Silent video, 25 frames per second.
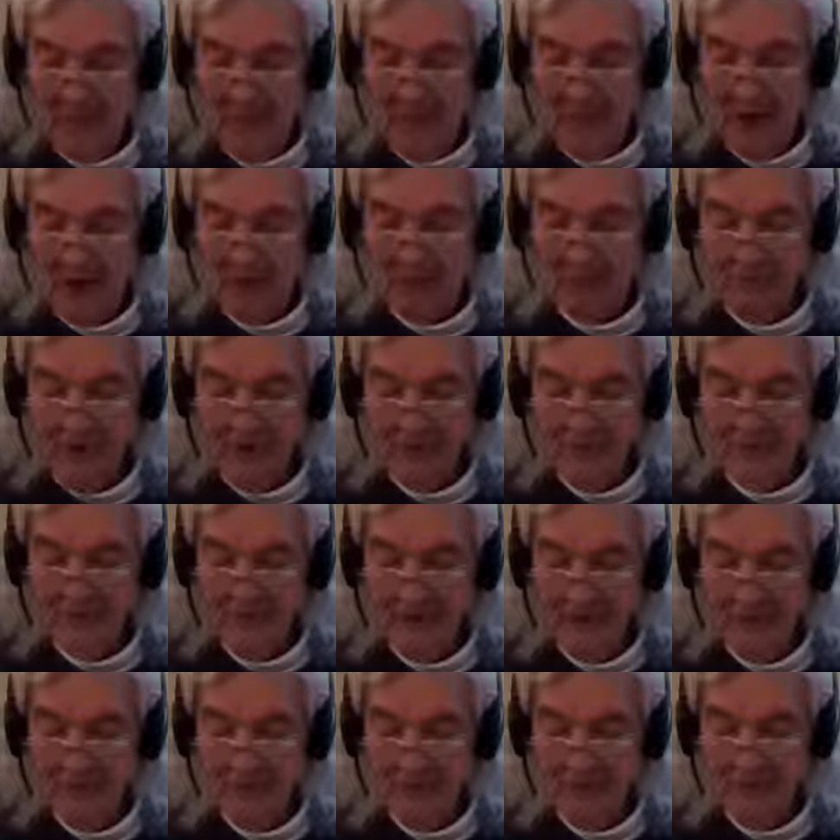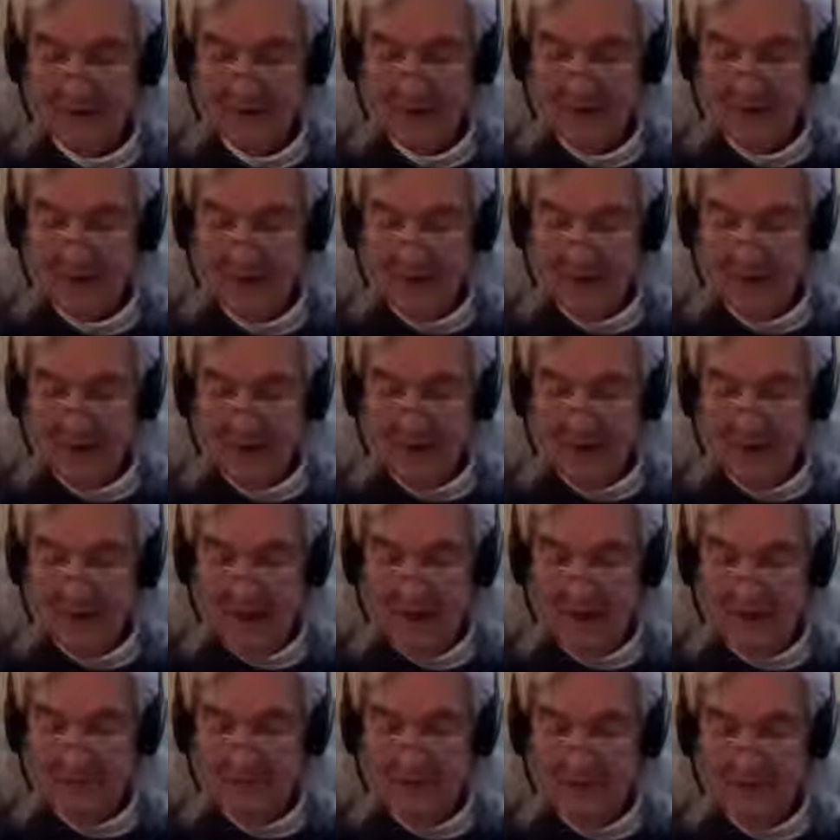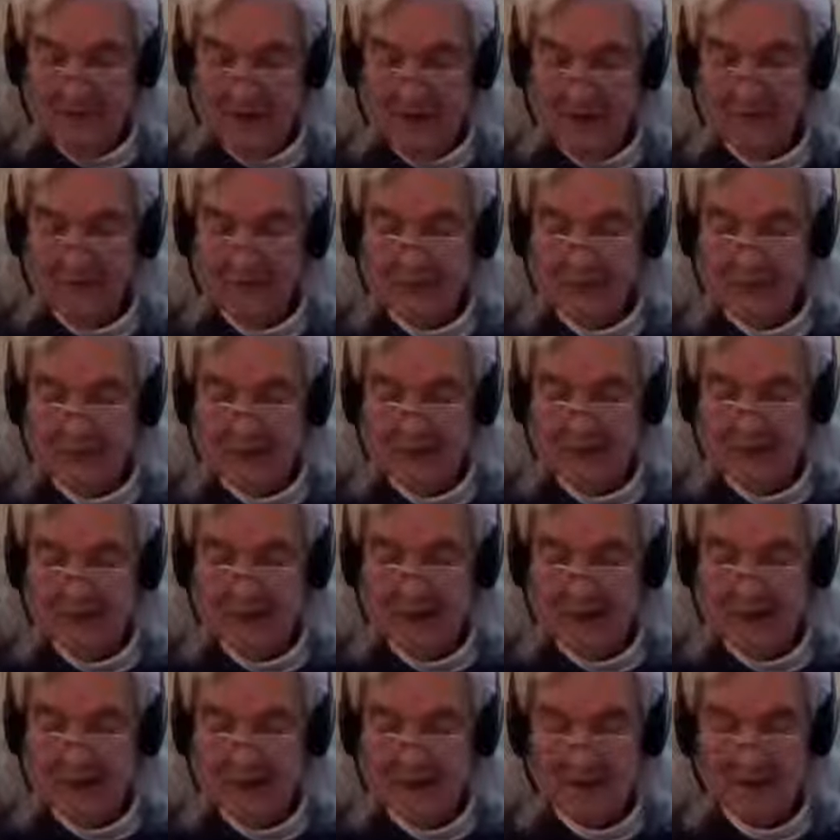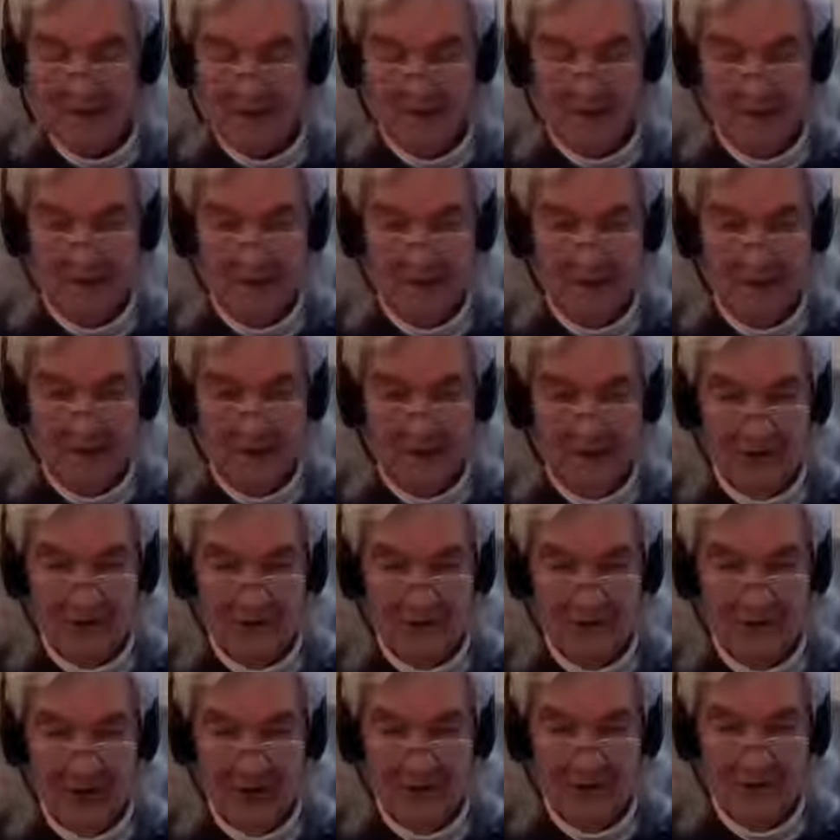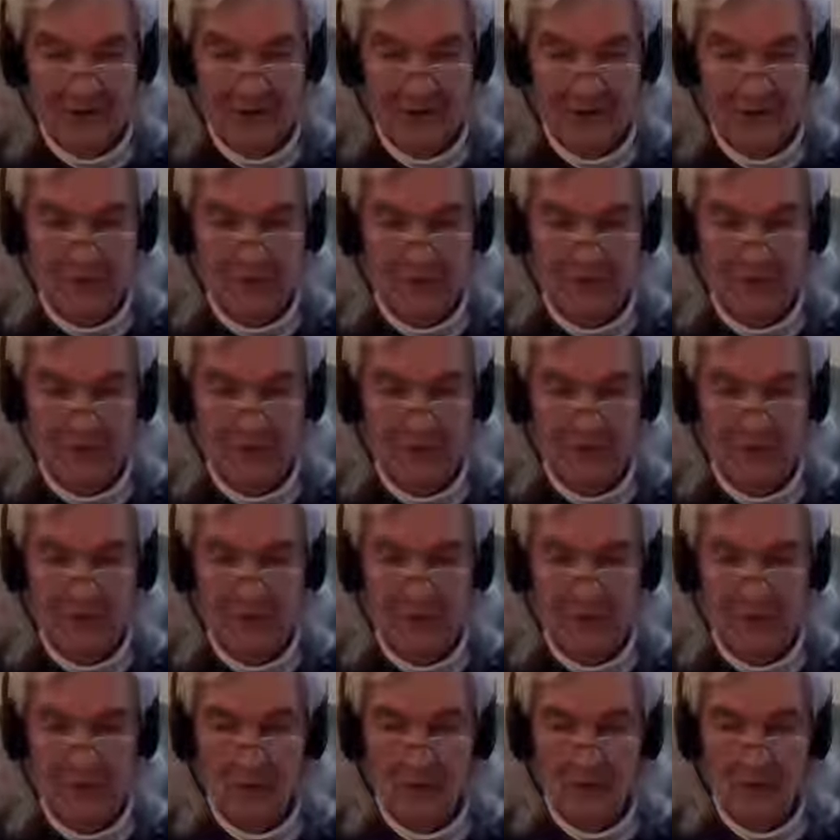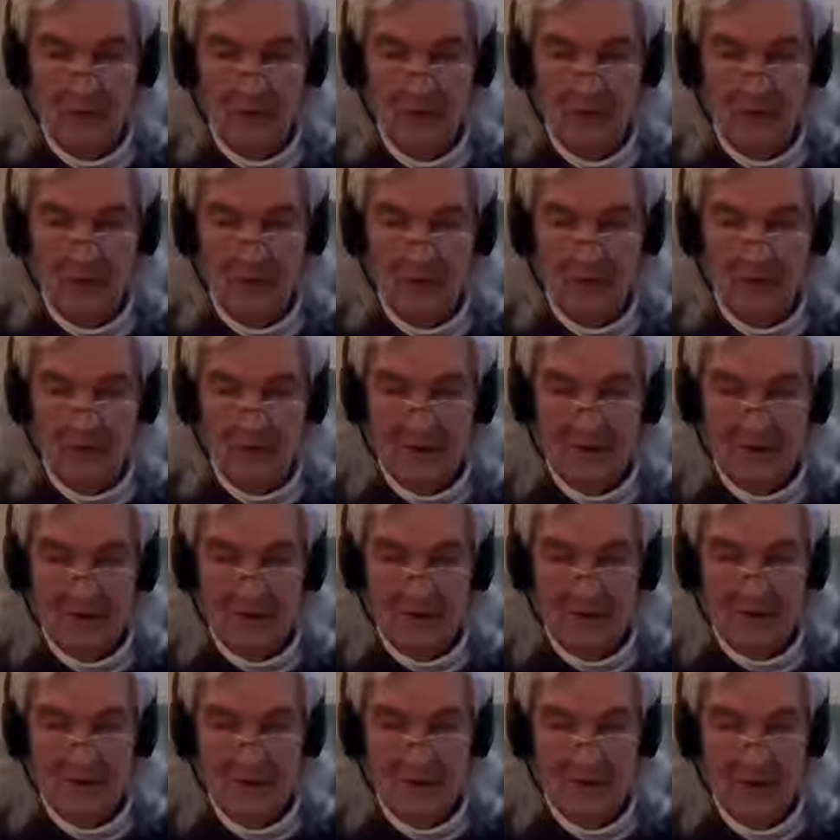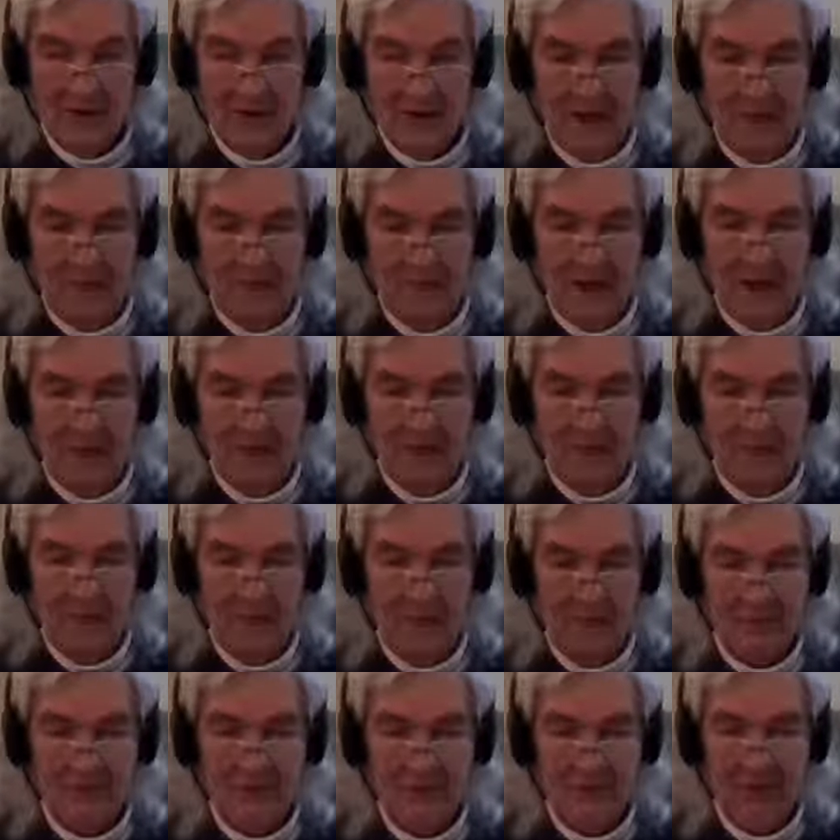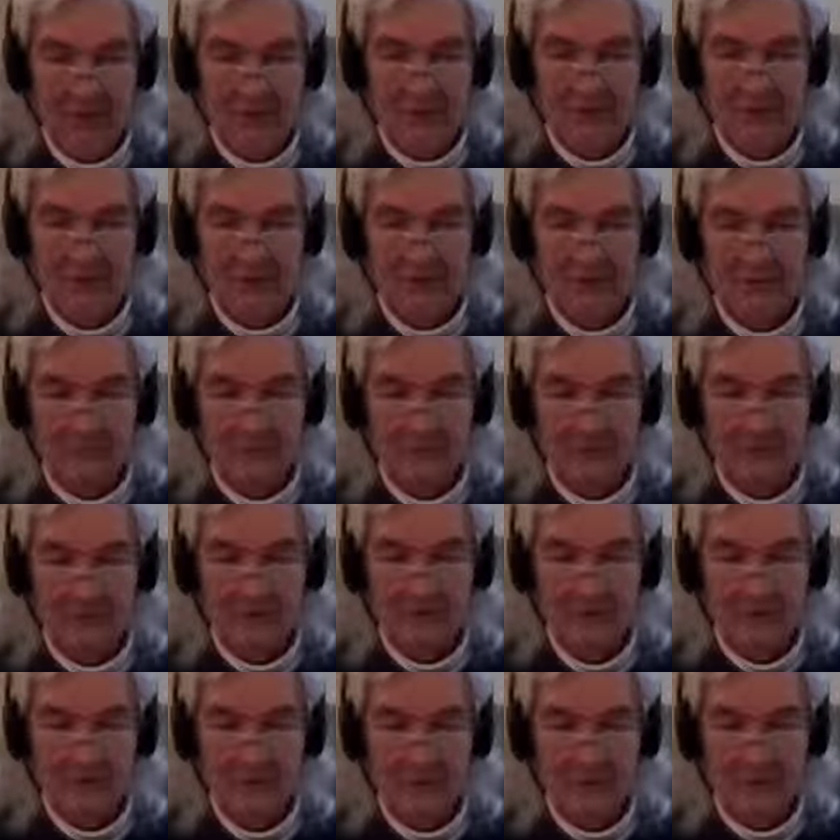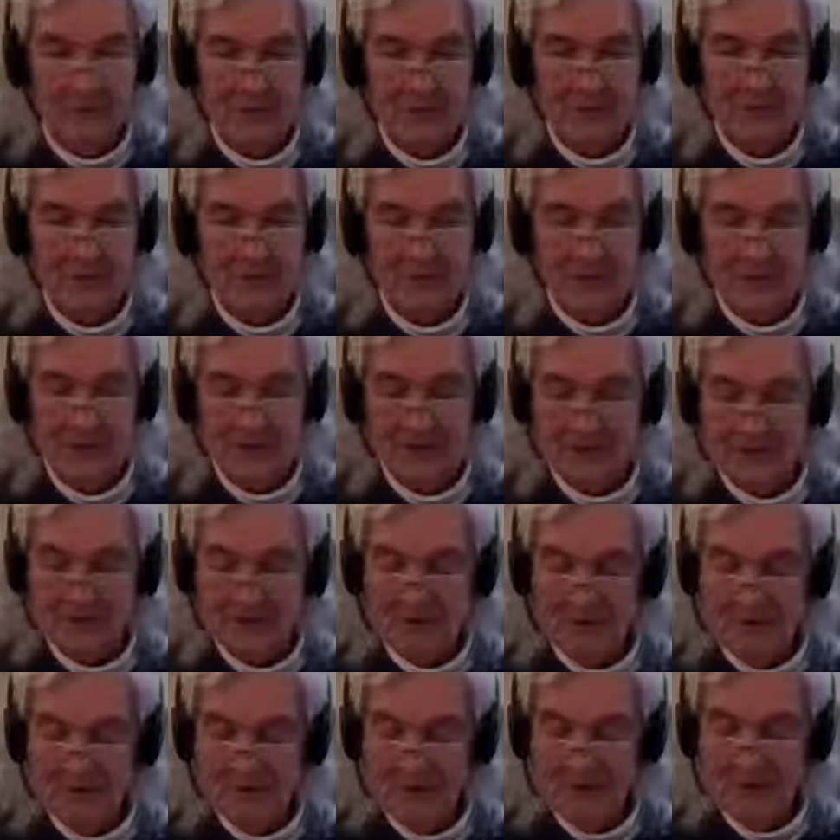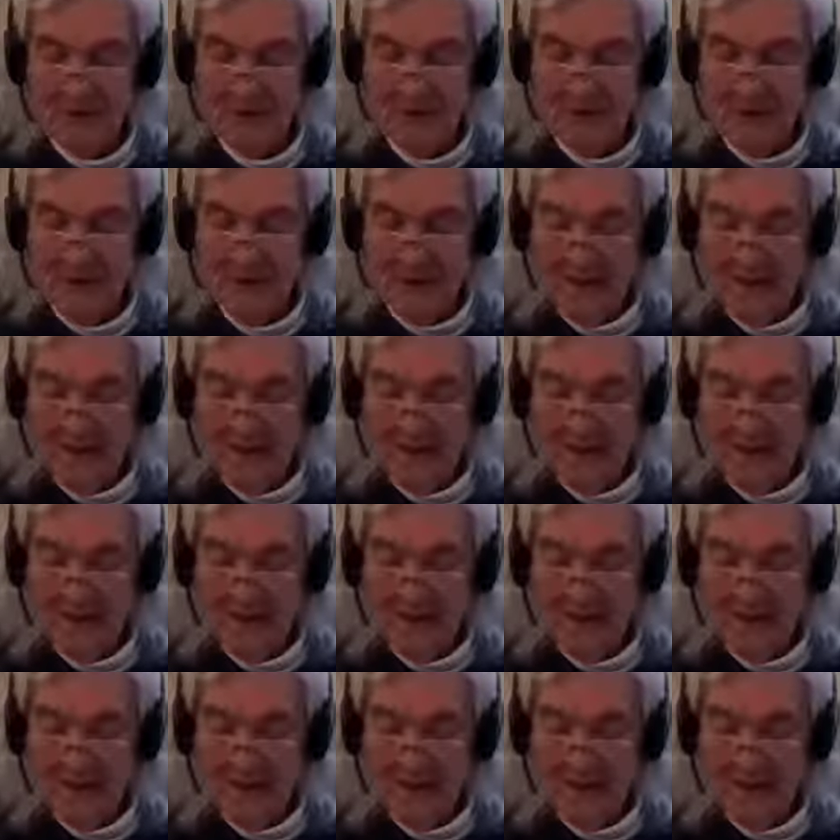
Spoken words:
paragraph 7. And if you're reading from the second draft, just before it came out in publication of Christ Returns Speaks His Truth,